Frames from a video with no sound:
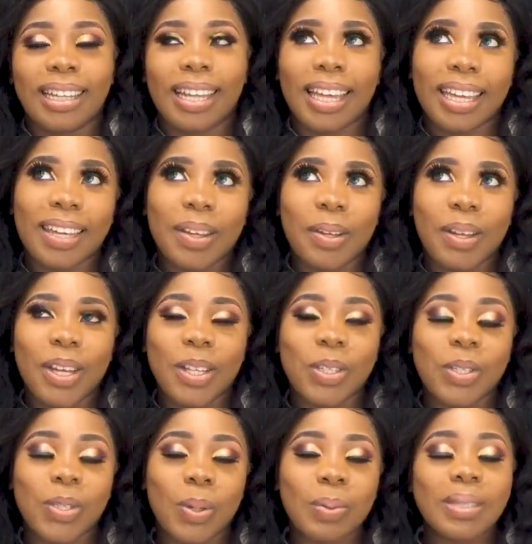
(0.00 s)
like
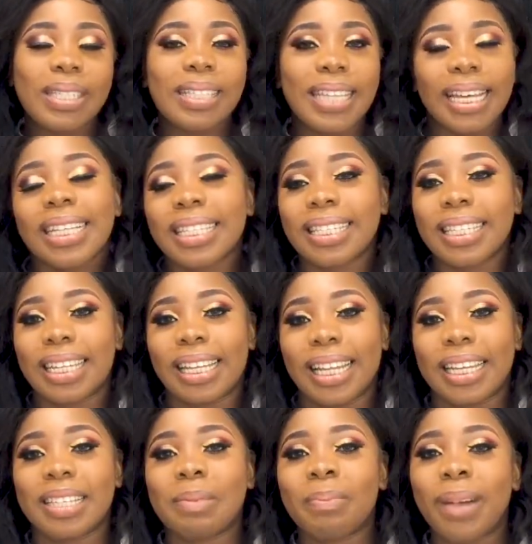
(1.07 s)
he's so sexy,
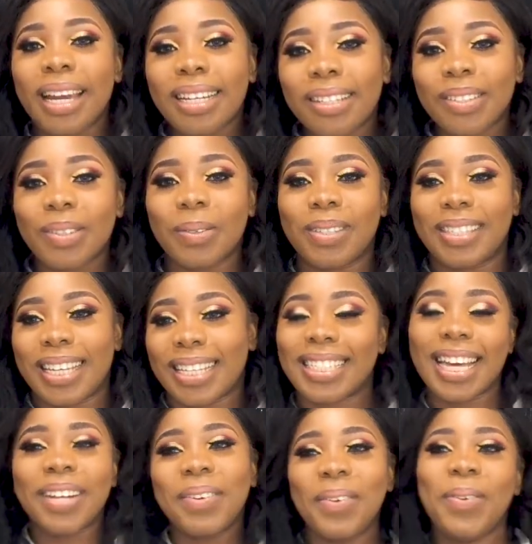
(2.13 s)
like his mind is so
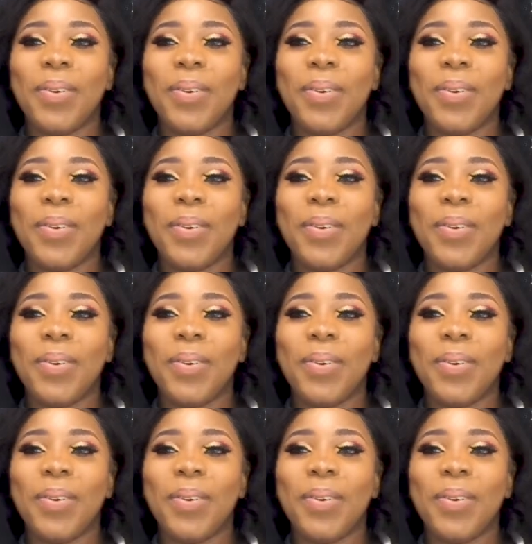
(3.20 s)
sexy. I